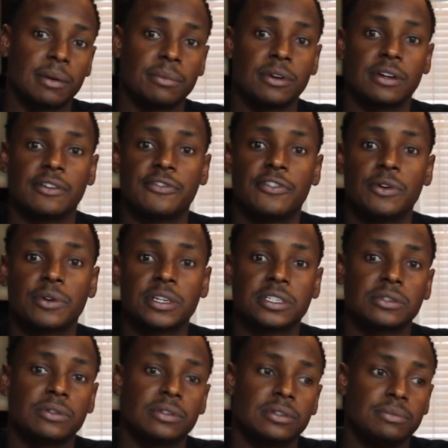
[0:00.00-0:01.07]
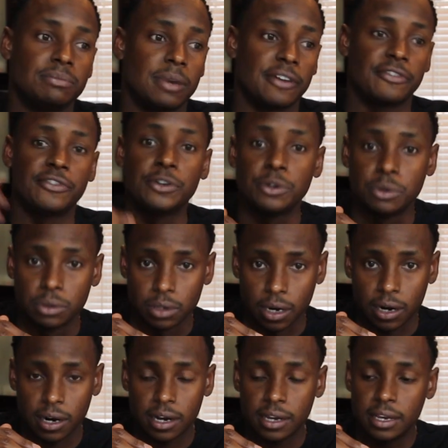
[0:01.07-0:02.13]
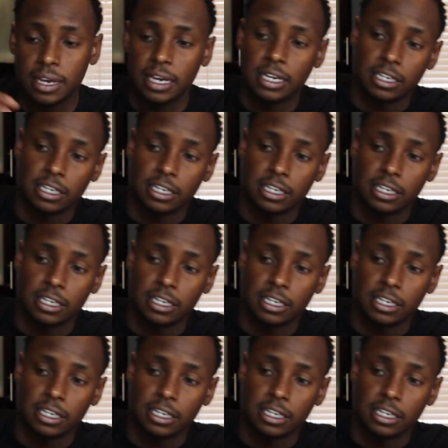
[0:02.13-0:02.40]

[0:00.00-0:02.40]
I'm gonna focus on my food, all right?